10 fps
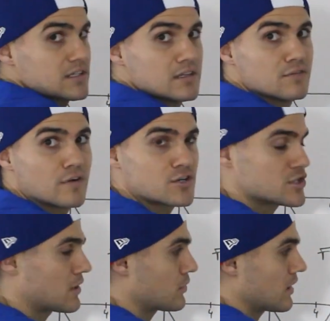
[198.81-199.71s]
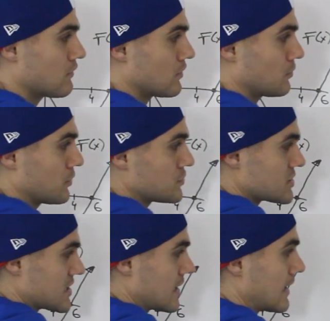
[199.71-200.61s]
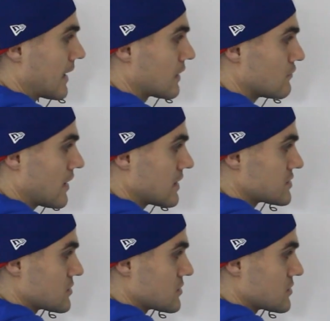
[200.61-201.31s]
in the function that we're given, we would just get negative 8.